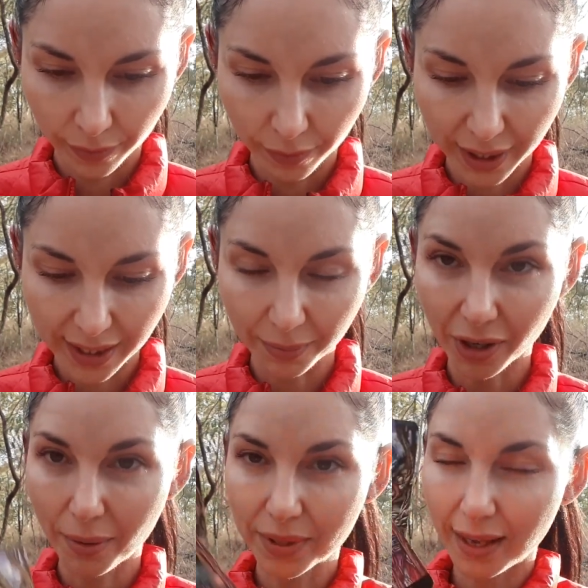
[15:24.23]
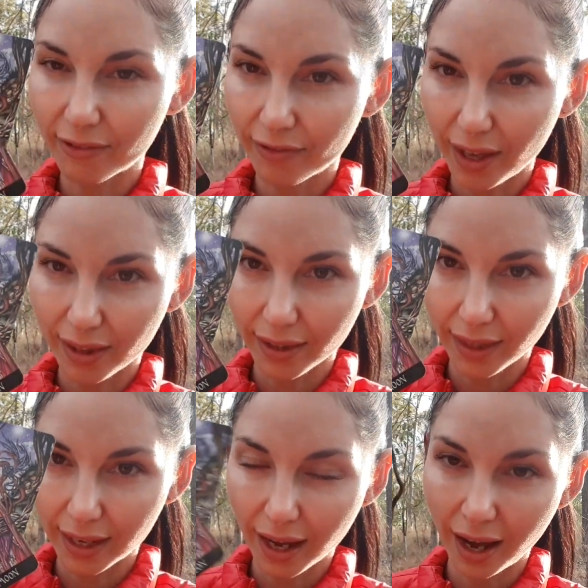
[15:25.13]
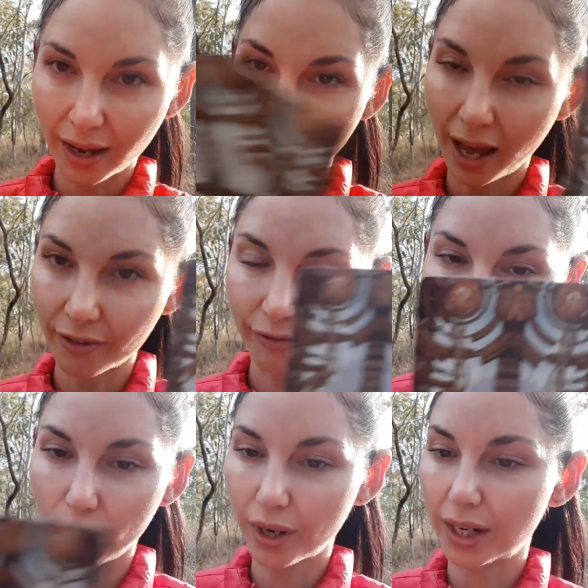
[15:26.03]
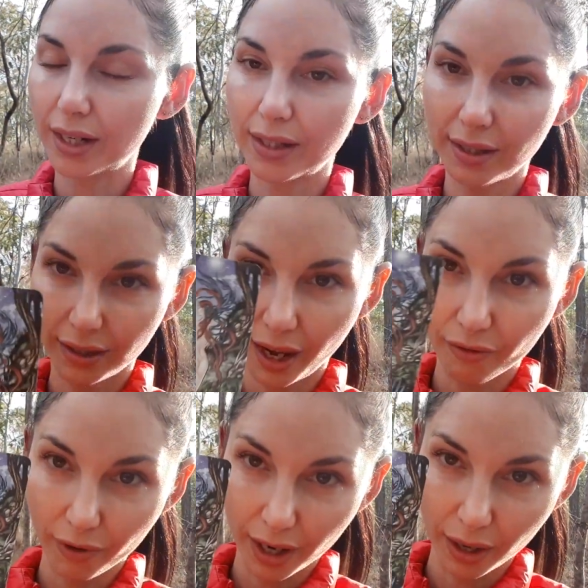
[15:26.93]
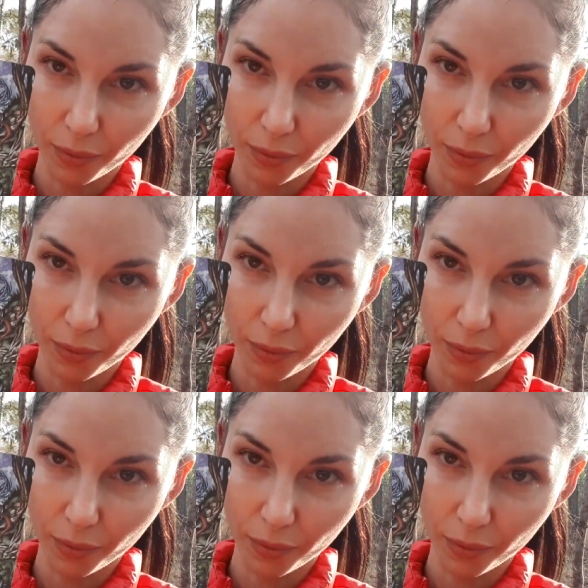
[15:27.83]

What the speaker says: But sometimes they fear that they can't have what it is that they really